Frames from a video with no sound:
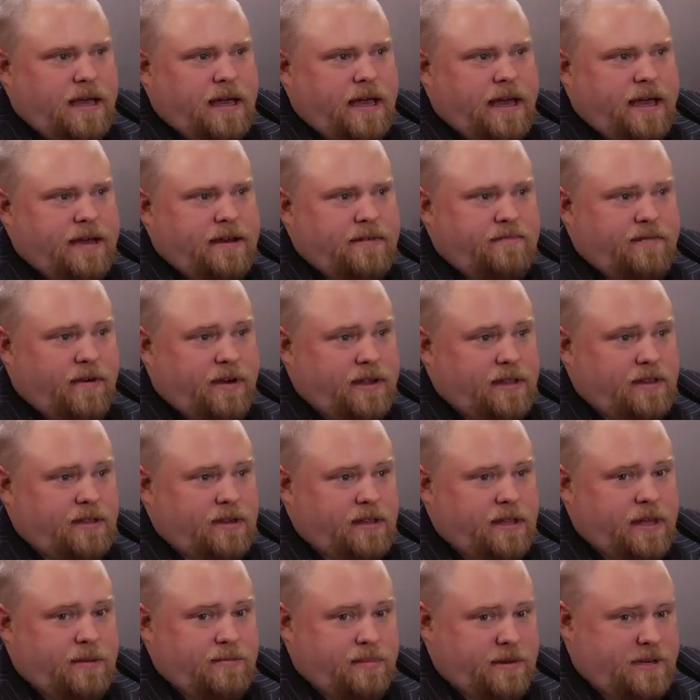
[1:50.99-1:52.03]
and very
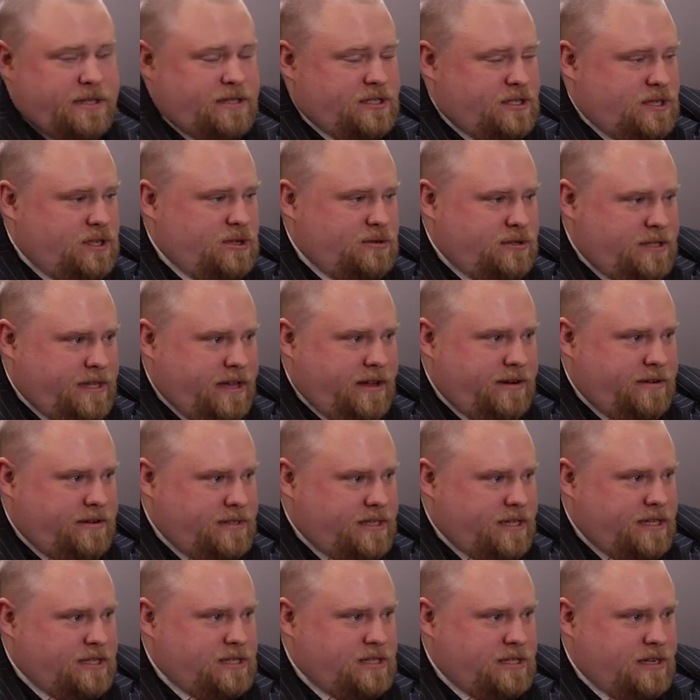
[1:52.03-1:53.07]
little impetus to do
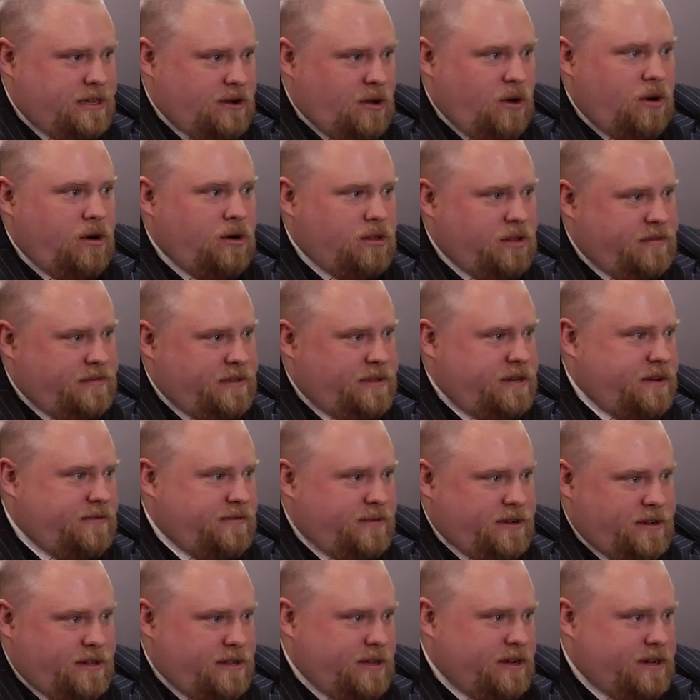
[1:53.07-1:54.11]
standardization at all of the
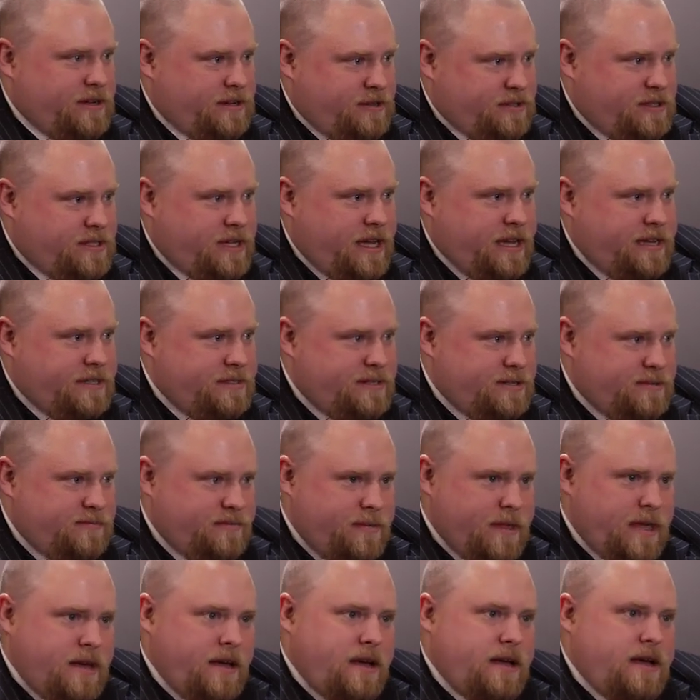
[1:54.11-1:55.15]
different clinical sites.
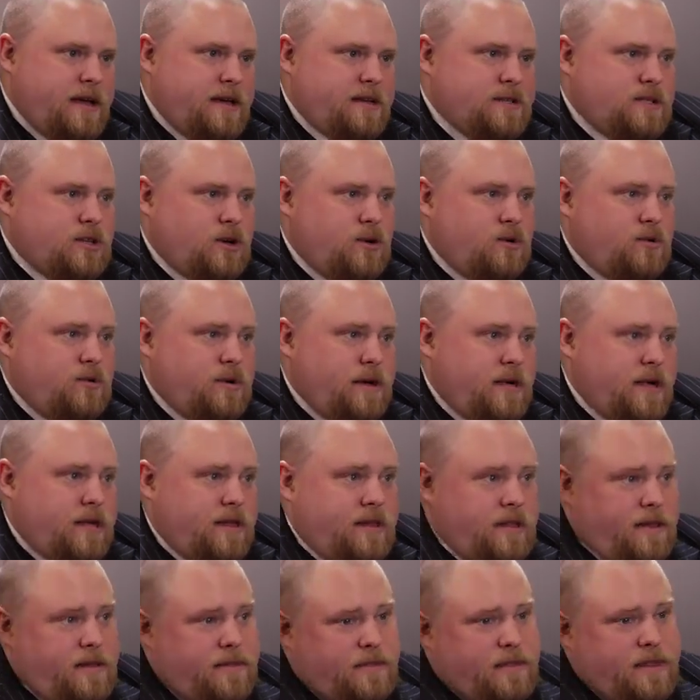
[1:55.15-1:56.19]
So
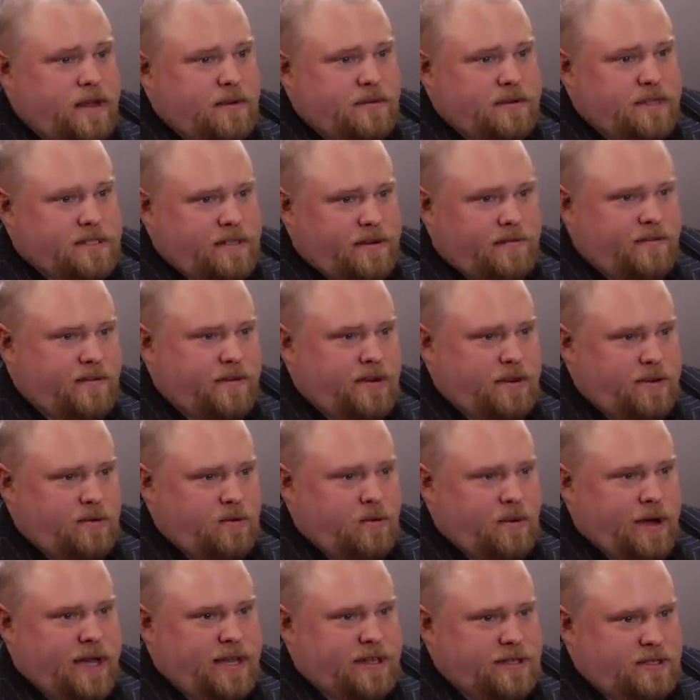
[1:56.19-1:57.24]
there were different
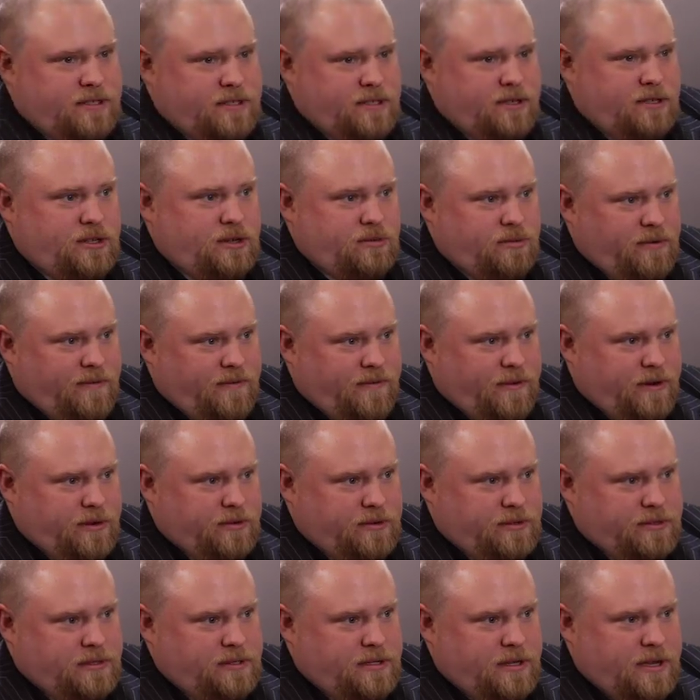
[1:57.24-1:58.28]
ways to do
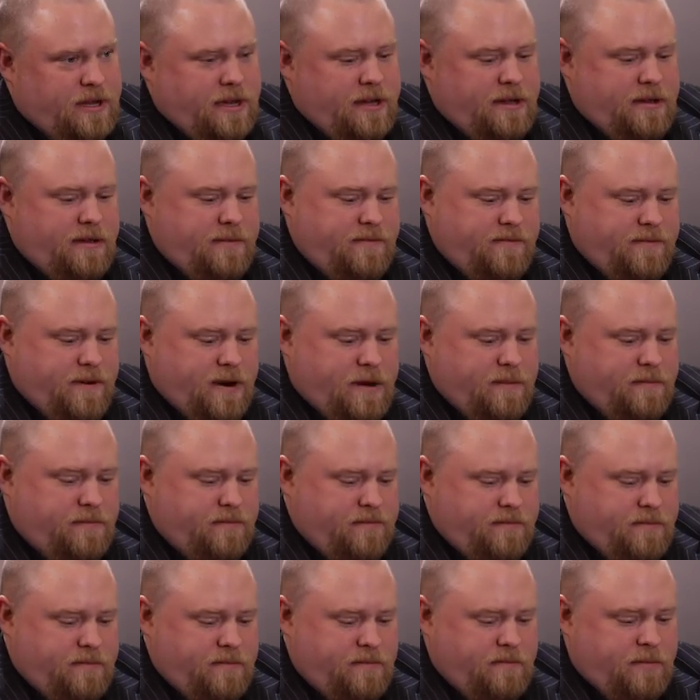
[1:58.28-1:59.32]
referrals from
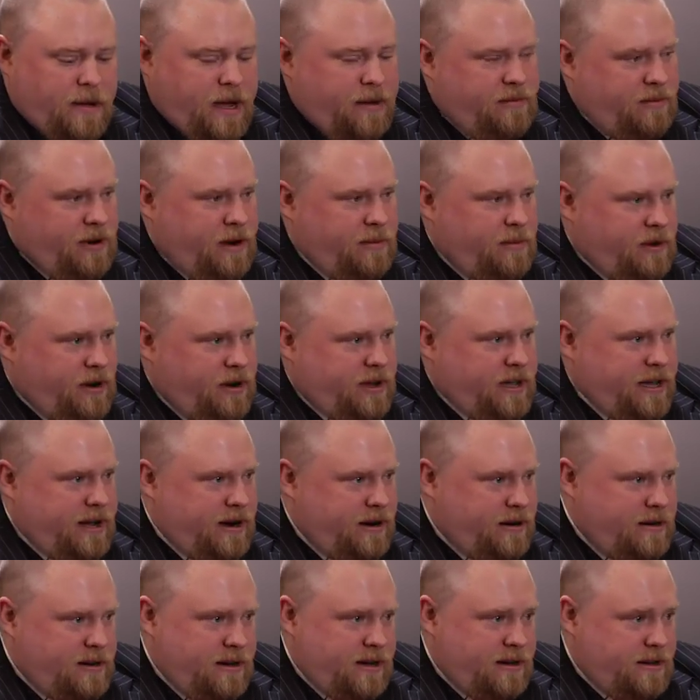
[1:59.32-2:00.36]
my primary
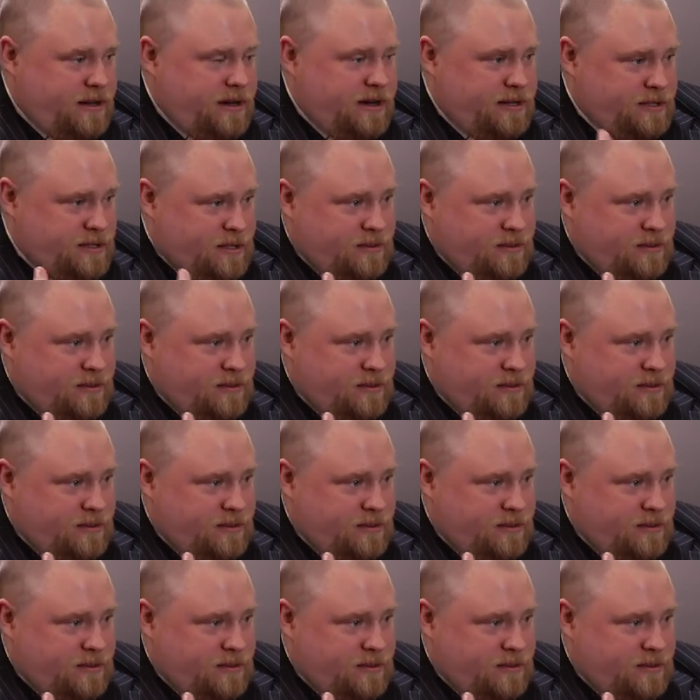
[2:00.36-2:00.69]
care as